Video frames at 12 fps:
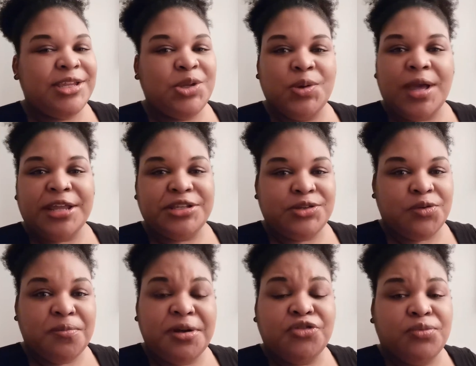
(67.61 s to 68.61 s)
Thank you guys
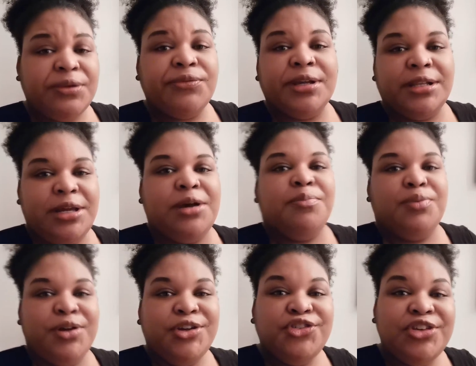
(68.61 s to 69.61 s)
so much. We really
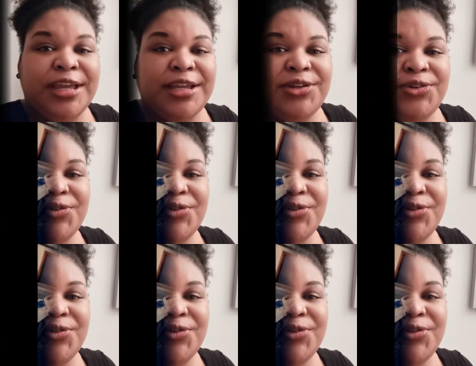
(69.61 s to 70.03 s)
appreciate